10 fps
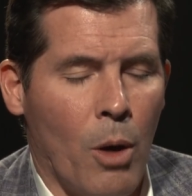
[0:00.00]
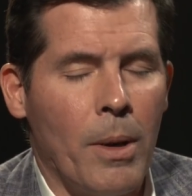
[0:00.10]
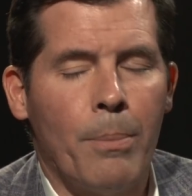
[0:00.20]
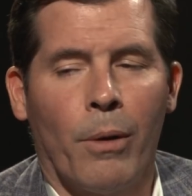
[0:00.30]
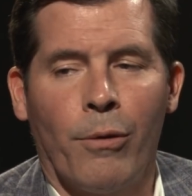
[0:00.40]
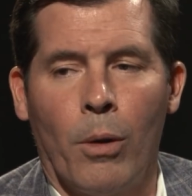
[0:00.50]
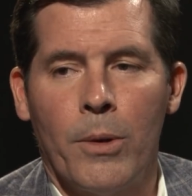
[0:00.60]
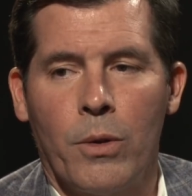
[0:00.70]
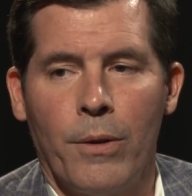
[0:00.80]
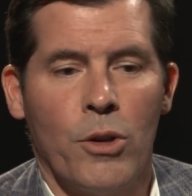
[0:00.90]
many
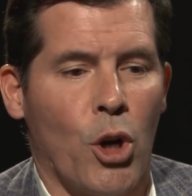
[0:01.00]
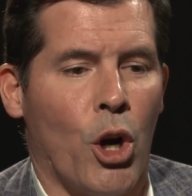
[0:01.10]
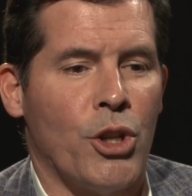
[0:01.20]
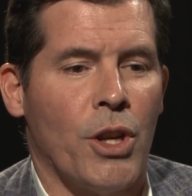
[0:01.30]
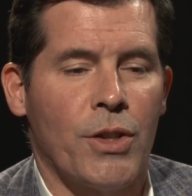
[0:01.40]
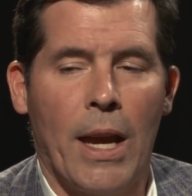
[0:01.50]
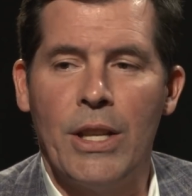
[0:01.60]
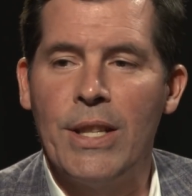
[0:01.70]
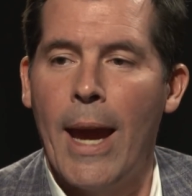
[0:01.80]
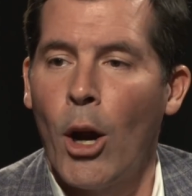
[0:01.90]
performance reviews are just a
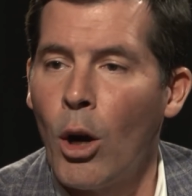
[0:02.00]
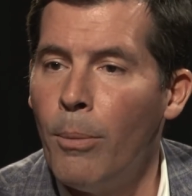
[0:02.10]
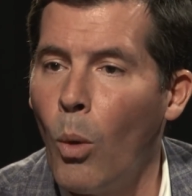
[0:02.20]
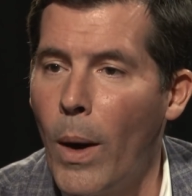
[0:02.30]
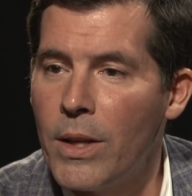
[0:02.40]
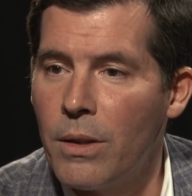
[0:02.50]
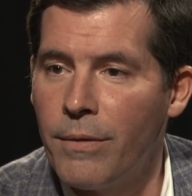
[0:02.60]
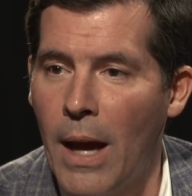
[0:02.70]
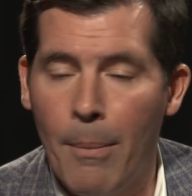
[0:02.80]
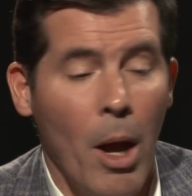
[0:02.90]
terrible waste of
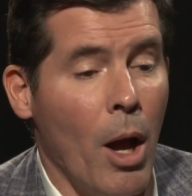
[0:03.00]
time.